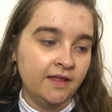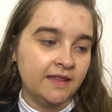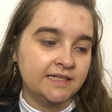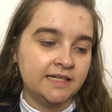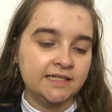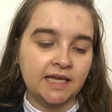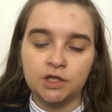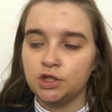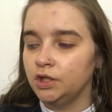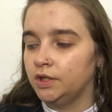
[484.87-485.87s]
That didn't take
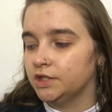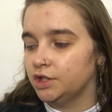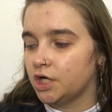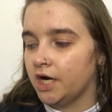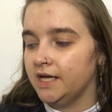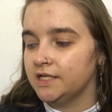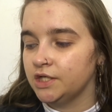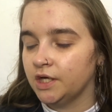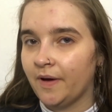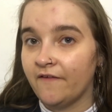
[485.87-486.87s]
too long to dry. It
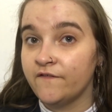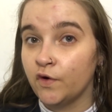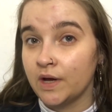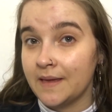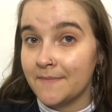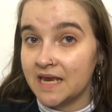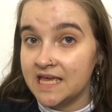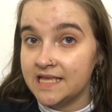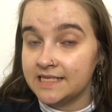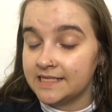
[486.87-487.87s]
took about 40
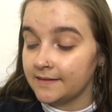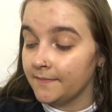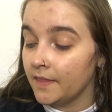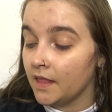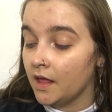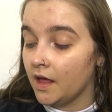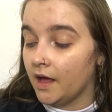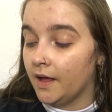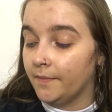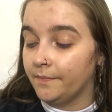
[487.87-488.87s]
minutes.
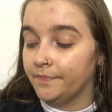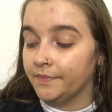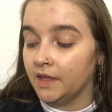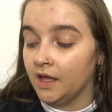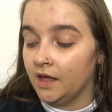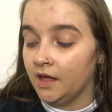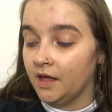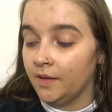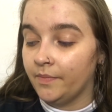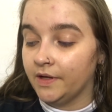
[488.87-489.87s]

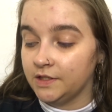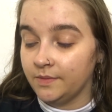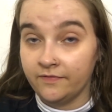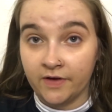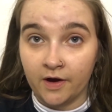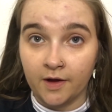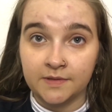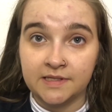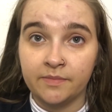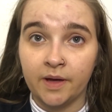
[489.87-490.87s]
But to be fair, I
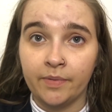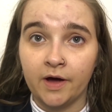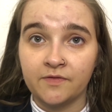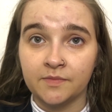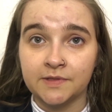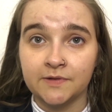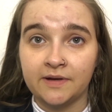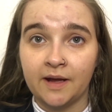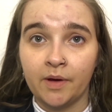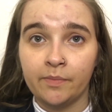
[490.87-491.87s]
was in my bathroom
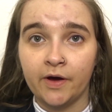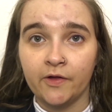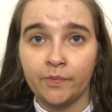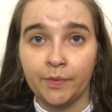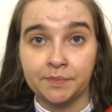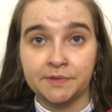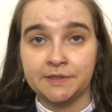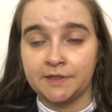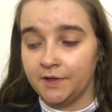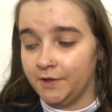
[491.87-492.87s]
sorting out my bath bombs,
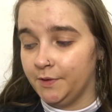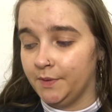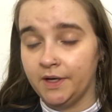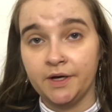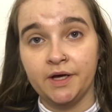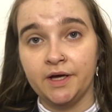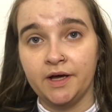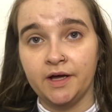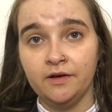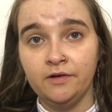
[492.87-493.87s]
so
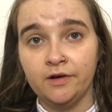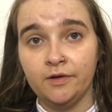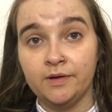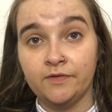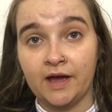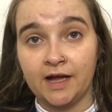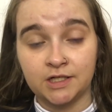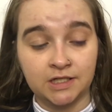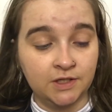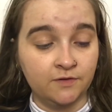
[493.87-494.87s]
I don't know if it
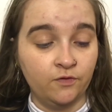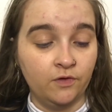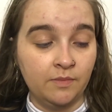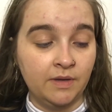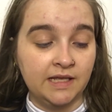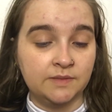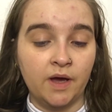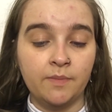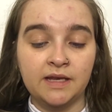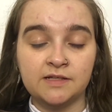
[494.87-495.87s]
actually took 40 minutes, but
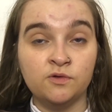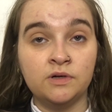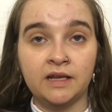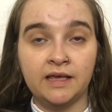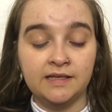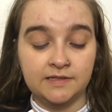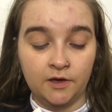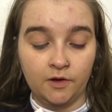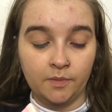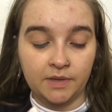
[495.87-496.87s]
I mean, it's all clear, so
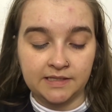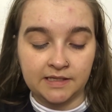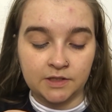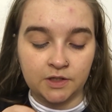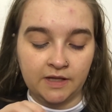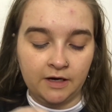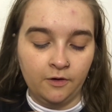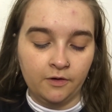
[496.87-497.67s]
I'm guessing it took that long.